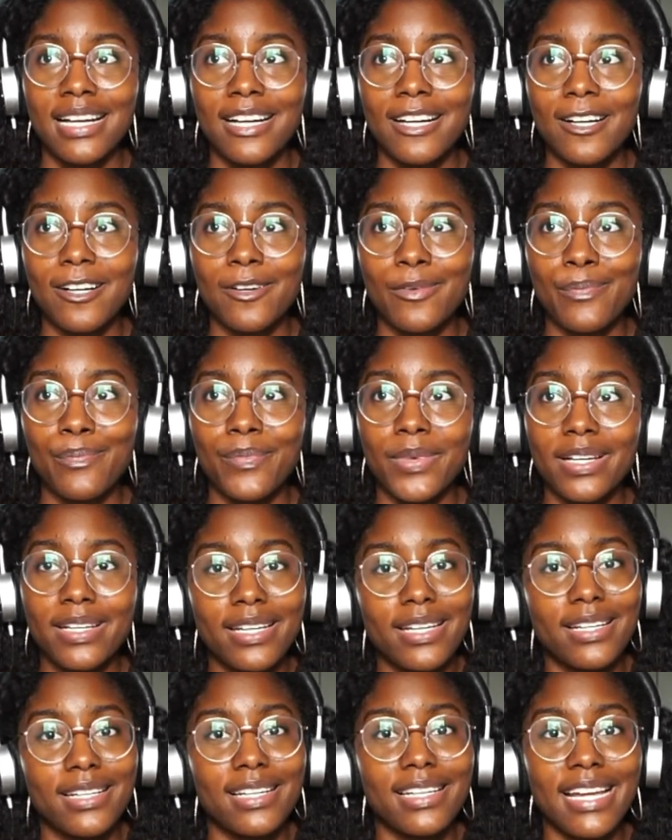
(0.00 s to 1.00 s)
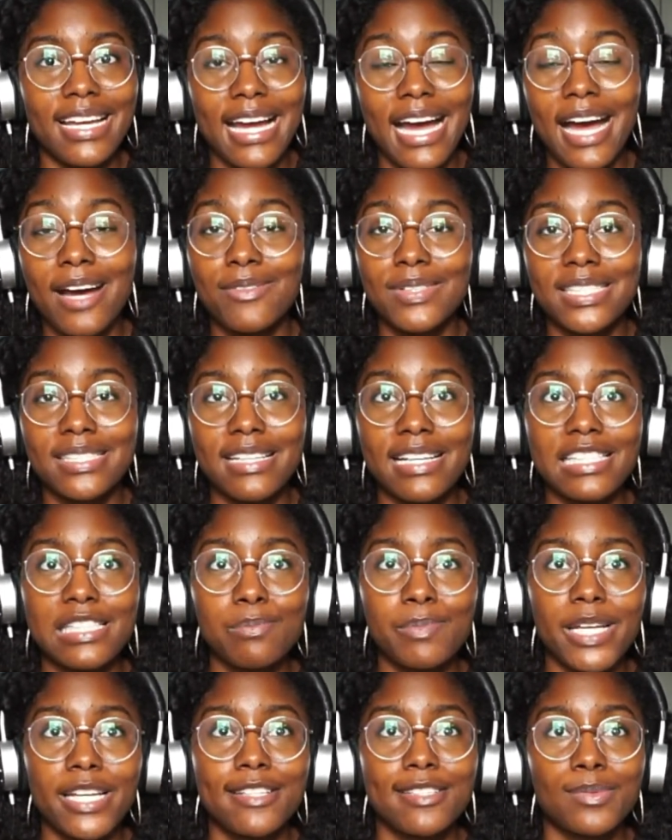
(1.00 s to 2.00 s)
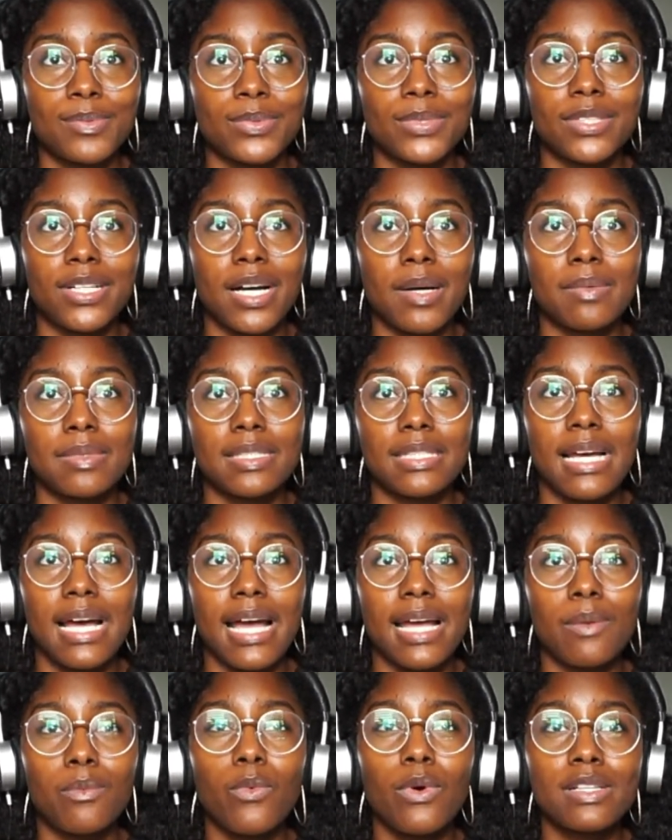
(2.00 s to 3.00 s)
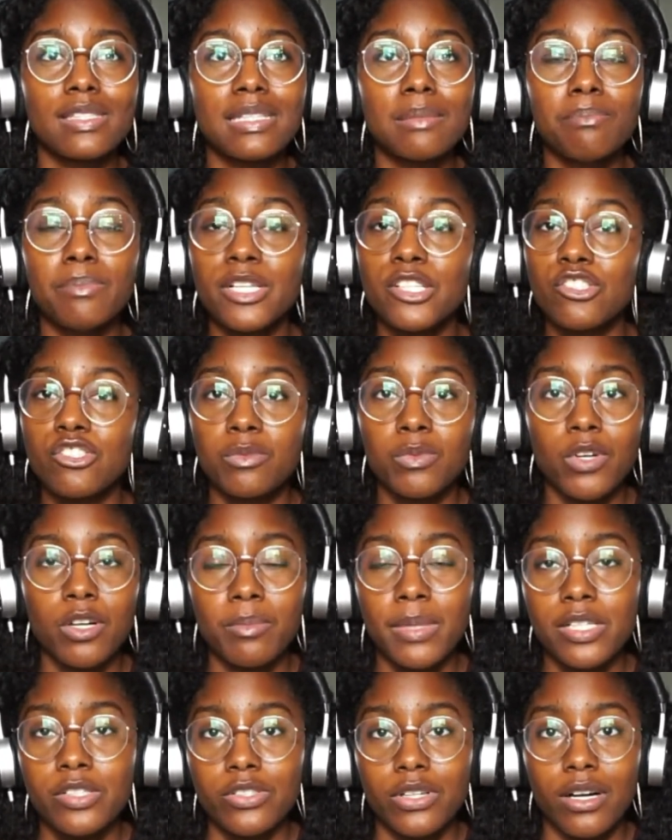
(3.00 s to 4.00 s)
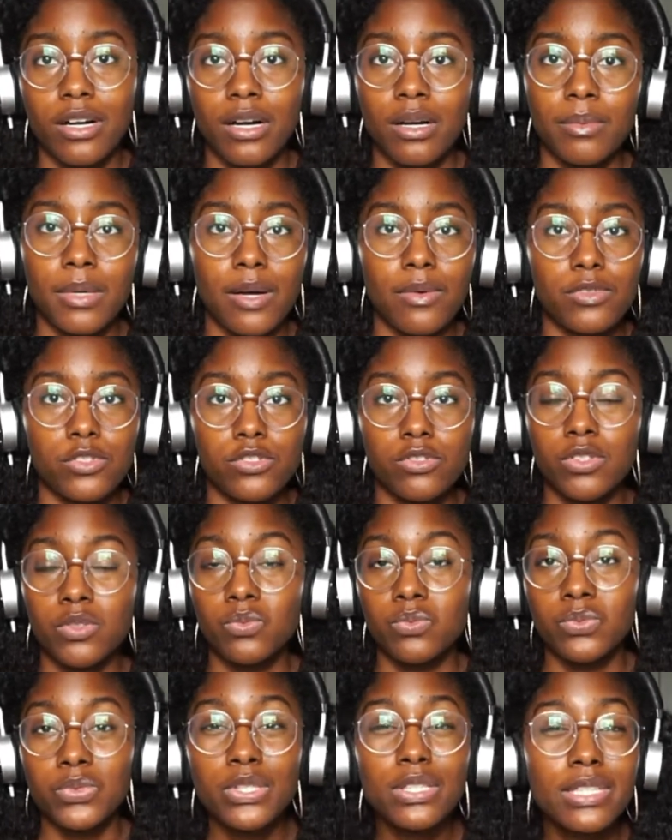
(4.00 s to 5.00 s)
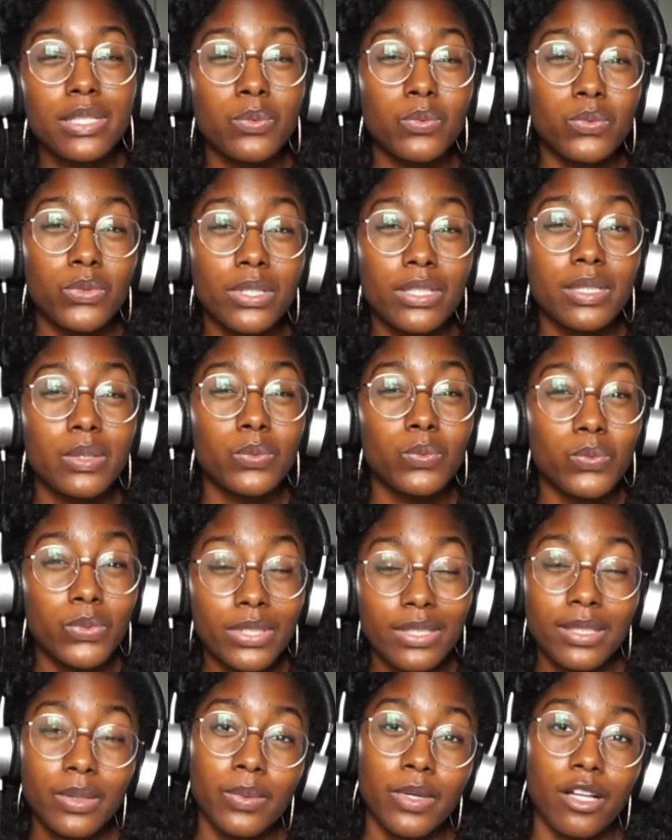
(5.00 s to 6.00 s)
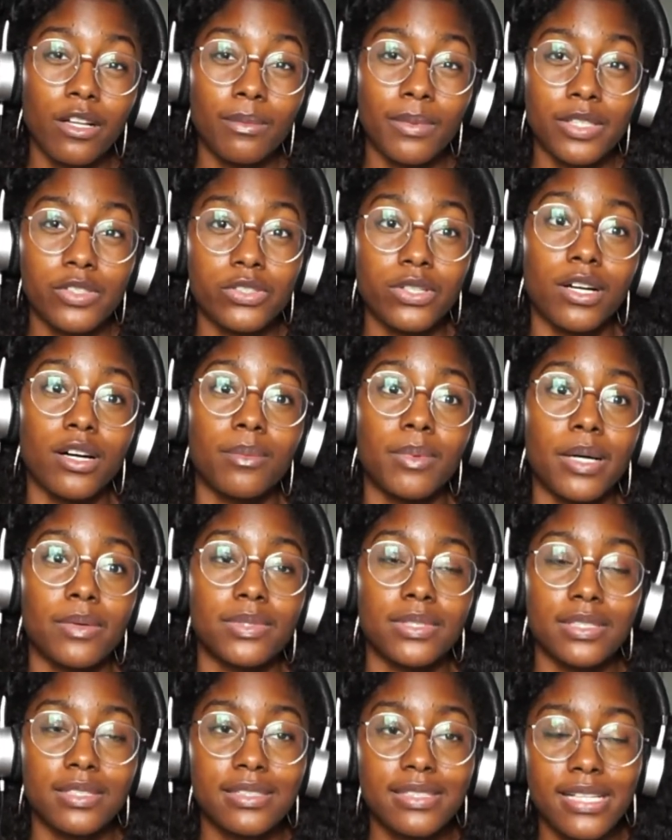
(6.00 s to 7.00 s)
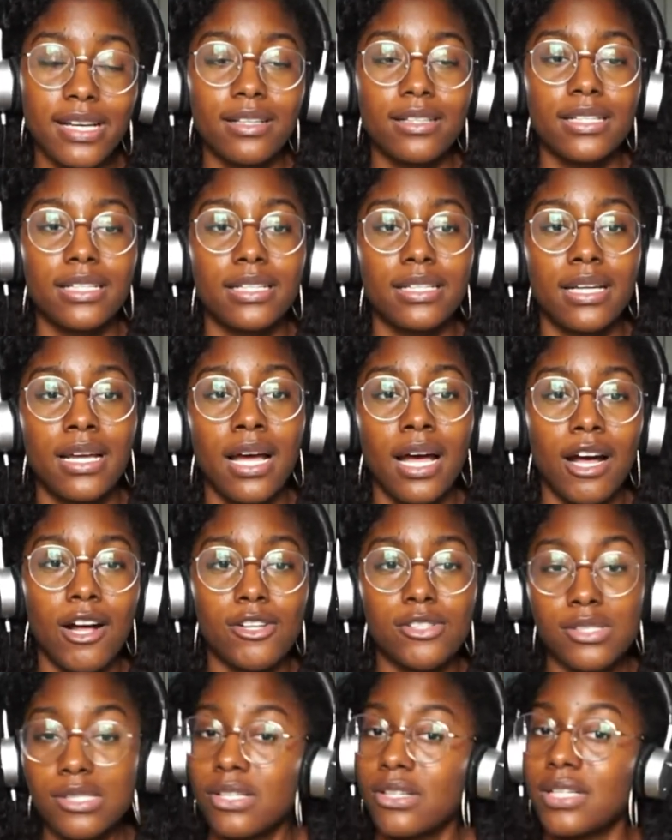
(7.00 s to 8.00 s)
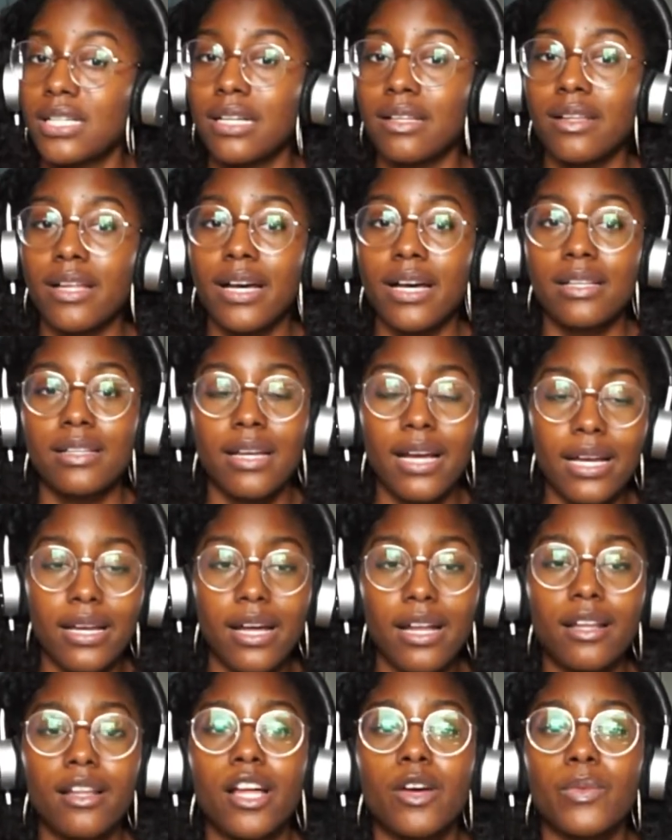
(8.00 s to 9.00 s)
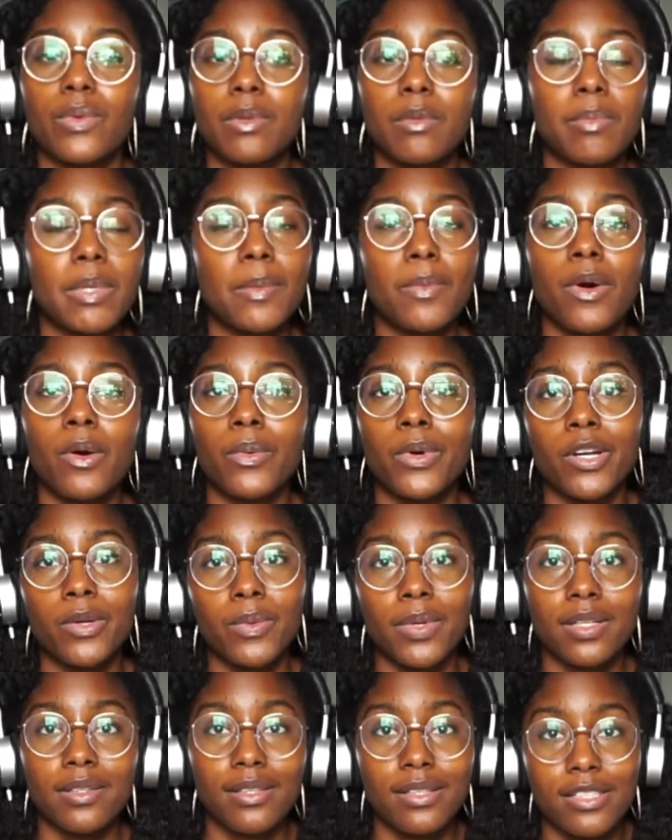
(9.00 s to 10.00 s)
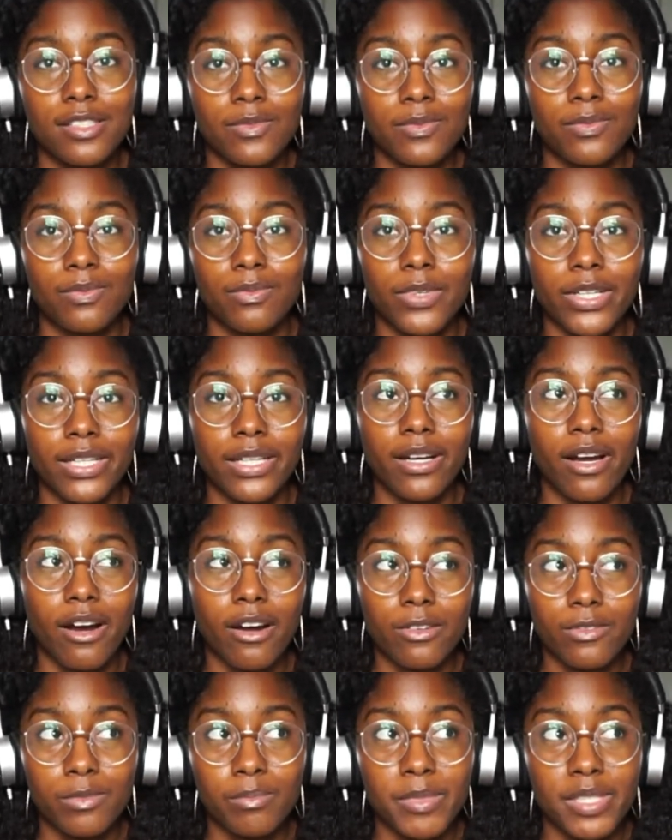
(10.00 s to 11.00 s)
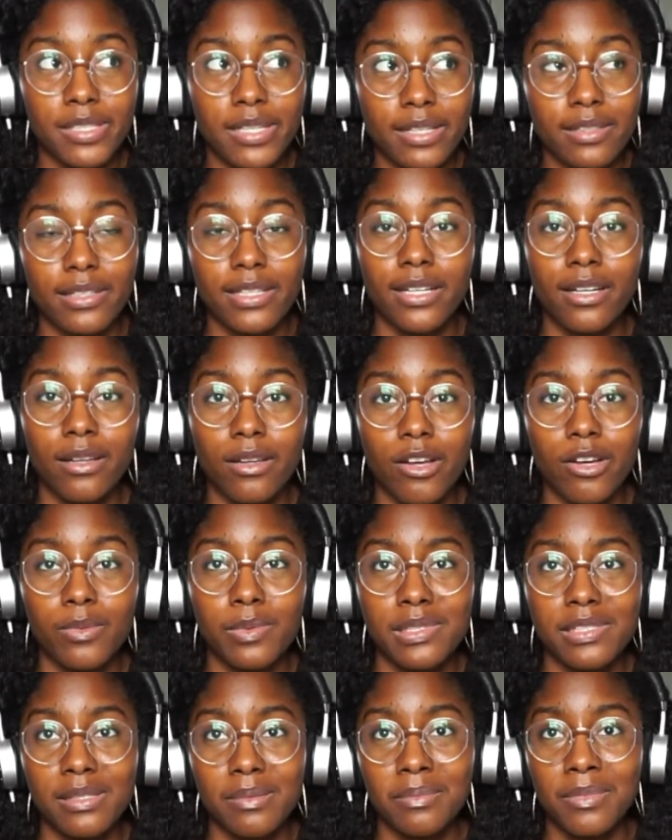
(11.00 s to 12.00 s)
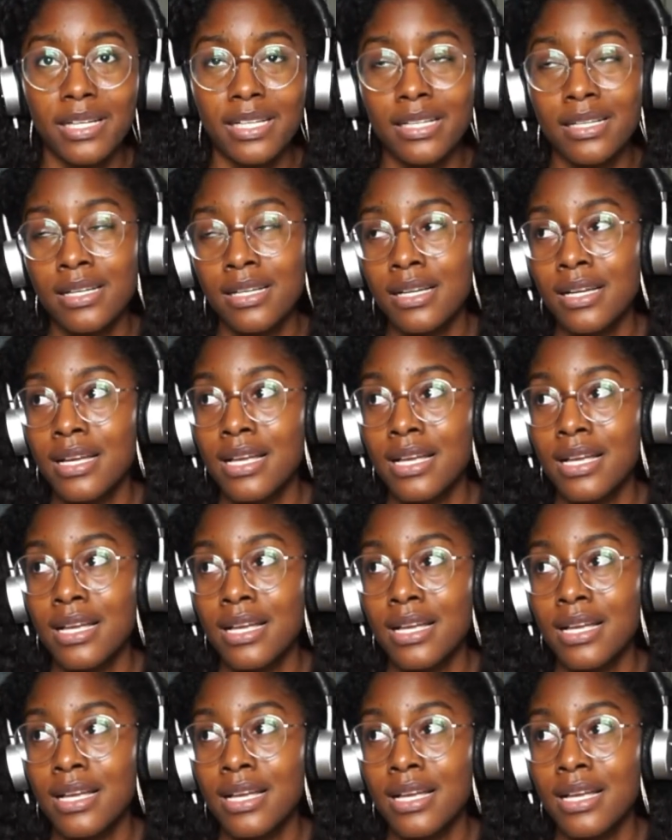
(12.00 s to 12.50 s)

Um, again, like I was in that space where I was, I wasn't miserable at my job. I was doing really, really, really well at my job. I was excelling. I was learning a lot. I got along with the people I work with. It's really hard for me not to get along with somebody.